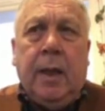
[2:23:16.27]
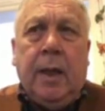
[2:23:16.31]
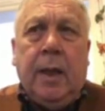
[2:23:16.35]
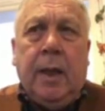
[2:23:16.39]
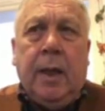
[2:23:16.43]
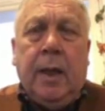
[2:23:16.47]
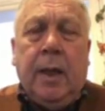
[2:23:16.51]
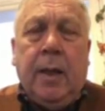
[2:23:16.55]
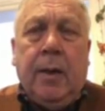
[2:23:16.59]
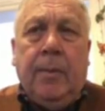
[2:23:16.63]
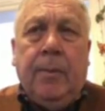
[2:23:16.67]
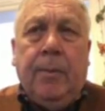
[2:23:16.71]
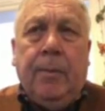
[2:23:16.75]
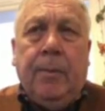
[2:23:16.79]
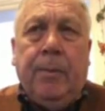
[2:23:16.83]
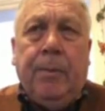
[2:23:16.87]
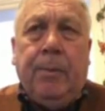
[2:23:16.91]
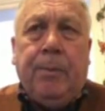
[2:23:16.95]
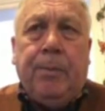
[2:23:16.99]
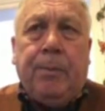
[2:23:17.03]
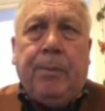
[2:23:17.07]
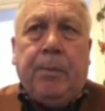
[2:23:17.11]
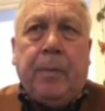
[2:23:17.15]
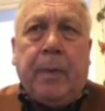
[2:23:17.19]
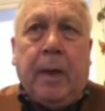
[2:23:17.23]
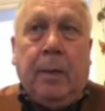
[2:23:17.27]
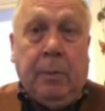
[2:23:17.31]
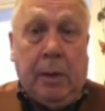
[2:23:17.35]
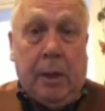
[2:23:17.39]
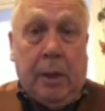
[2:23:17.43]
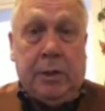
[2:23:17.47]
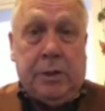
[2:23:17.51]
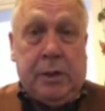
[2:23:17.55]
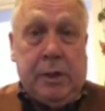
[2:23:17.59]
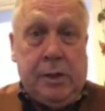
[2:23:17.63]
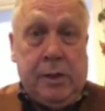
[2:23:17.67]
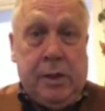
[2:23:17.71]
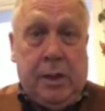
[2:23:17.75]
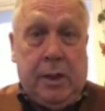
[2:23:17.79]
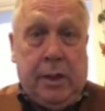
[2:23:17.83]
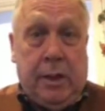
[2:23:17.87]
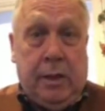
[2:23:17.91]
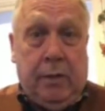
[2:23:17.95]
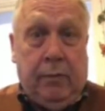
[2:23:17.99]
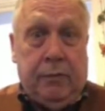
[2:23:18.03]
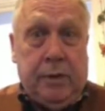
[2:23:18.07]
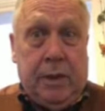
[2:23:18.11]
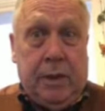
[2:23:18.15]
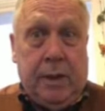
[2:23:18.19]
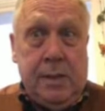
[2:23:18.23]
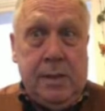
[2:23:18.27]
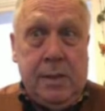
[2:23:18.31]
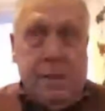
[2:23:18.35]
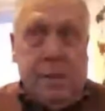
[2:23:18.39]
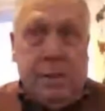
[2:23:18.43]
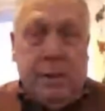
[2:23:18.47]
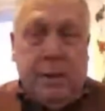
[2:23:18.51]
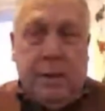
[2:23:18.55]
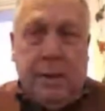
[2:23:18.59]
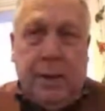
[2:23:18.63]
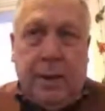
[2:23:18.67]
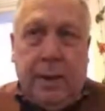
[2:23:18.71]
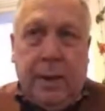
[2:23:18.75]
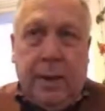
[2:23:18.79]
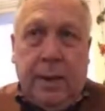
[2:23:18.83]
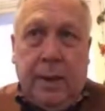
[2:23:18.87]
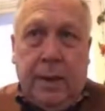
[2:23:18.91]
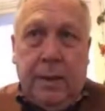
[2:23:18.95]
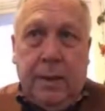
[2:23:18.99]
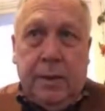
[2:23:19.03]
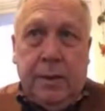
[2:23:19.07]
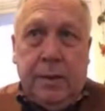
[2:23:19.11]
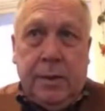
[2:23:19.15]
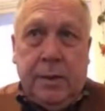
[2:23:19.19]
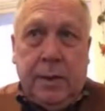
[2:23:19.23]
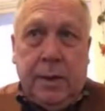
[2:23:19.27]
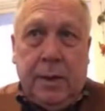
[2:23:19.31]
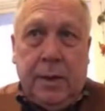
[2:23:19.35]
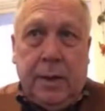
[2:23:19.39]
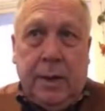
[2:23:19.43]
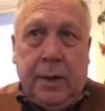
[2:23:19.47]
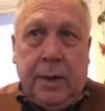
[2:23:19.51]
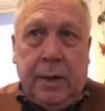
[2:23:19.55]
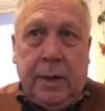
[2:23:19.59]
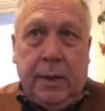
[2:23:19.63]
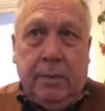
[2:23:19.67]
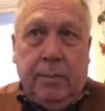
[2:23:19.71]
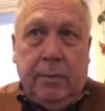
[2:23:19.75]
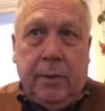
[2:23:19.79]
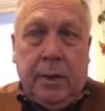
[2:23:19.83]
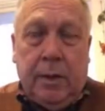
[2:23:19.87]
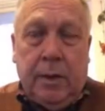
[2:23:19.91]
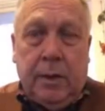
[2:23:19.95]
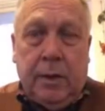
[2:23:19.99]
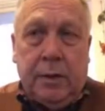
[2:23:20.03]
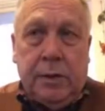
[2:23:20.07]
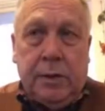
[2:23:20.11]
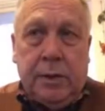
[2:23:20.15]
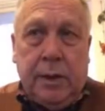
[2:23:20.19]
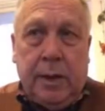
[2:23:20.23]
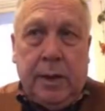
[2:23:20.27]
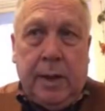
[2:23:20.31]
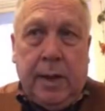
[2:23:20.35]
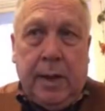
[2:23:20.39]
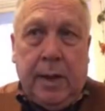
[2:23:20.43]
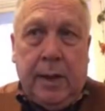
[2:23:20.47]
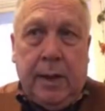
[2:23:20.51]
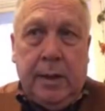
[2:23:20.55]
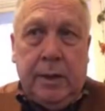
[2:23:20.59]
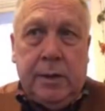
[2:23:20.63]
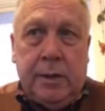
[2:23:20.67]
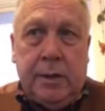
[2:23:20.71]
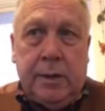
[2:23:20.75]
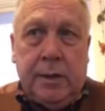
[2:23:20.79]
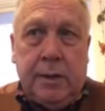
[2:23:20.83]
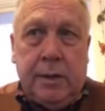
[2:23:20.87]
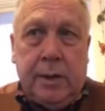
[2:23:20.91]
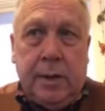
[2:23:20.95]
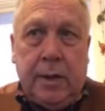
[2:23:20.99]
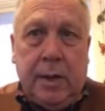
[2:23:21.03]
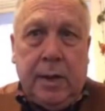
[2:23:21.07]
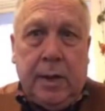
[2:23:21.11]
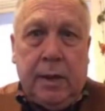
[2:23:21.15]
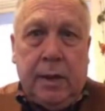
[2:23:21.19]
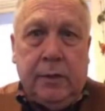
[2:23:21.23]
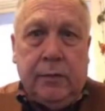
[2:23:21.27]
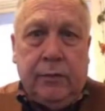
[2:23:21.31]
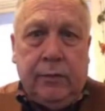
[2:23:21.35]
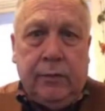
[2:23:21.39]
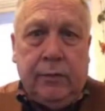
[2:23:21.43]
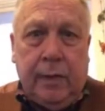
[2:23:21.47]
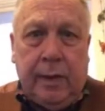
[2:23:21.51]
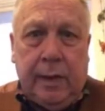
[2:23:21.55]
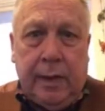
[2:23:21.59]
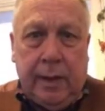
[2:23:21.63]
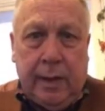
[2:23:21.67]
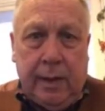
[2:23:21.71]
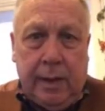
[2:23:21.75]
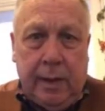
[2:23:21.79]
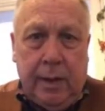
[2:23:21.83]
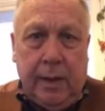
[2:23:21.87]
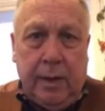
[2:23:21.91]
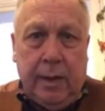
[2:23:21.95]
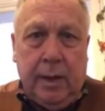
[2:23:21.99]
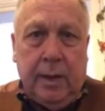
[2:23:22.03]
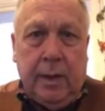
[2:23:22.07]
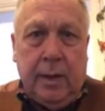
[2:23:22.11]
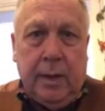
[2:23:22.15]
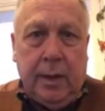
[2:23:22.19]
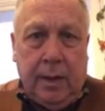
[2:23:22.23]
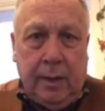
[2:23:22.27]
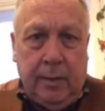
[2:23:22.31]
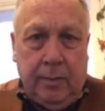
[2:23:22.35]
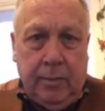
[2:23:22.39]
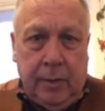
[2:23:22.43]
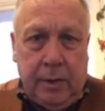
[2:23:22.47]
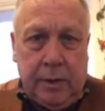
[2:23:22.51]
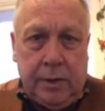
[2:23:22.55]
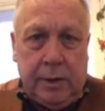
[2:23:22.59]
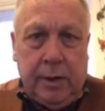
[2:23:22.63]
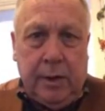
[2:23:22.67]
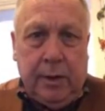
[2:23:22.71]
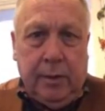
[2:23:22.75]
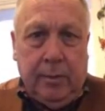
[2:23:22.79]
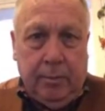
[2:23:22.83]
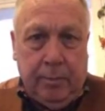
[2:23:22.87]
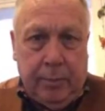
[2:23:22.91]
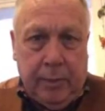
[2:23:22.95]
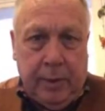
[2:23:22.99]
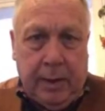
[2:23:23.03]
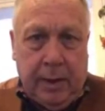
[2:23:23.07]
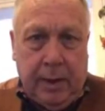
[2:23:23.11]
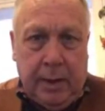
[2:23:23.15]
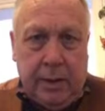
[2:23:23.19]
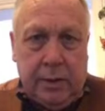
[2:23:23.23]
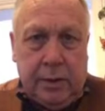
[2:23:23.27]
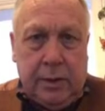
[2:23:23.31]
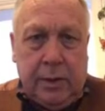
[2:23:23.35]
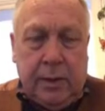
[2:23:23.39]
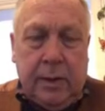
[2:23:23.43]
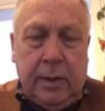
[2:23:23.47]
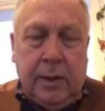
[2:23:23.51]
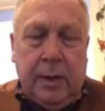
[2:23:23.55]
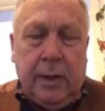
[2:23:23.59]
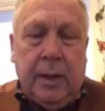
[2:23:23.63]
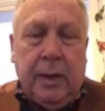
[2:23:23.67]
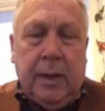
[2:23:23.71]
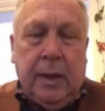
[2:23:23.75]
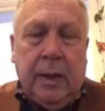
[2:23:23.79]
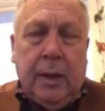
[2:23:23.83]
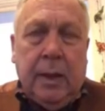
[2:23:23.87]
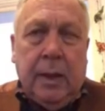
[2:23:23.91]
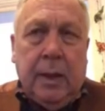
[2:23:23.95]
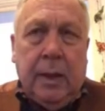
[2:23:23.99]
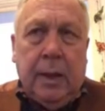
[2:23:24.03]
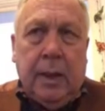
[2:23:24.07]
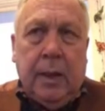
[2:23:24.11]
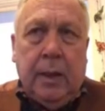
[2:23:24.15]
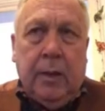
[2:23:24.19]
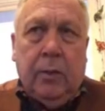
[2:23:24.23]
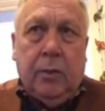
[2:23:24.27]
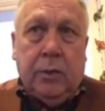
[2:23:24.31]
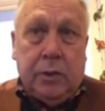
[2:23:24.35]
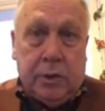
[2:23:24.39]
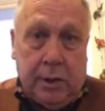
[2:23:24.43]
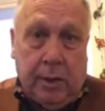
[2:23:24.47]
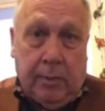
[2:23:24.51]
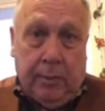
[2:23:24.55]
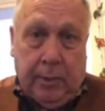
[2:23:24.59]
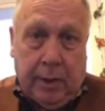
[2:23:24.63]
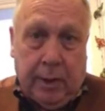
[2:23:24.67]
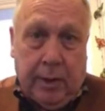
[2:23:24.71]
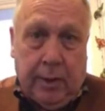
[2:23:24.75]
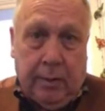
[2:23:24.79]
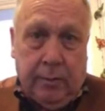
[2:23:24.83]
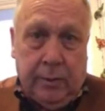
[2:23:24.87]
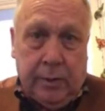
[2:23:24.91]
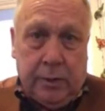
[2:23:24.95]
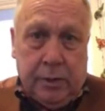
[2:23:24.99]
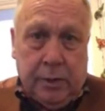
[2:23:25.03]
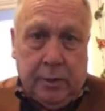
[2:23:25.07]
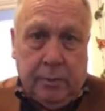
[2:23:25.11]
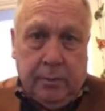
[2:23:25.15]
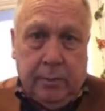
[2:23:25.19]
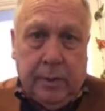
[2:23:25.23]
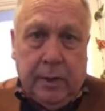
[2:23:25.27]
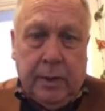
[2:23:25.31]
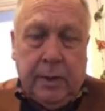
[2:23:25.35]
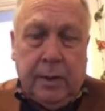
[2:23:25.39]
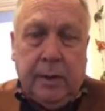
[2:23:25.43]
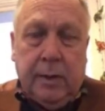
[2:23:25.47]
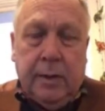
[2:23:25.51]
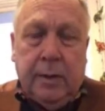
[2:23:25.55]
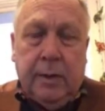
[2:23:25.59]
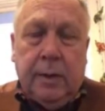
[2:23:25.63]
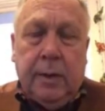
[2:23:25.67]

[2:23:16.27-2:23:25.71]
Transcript: marks it 9 out of 10 and marks it as filling in that missing bit, or some of that missing bit.